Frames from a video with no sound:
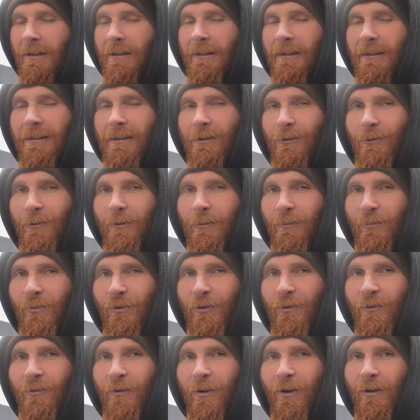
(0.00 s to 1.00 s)
need to
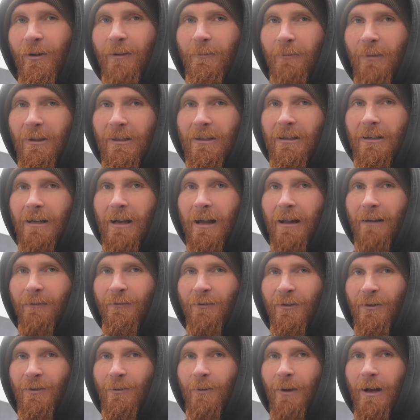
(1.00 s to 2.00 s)
improve on in myself
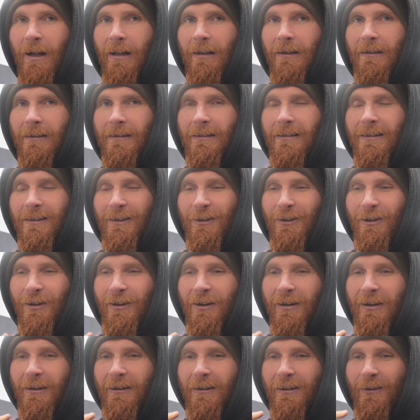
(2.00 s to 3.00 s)
as well is
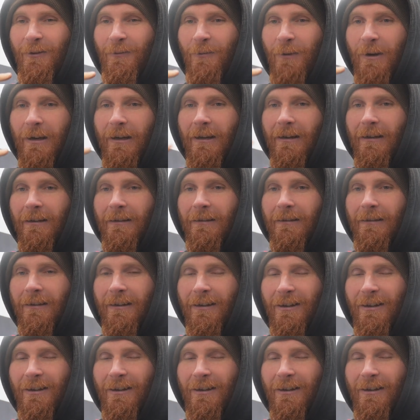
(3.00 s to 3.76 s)
the way I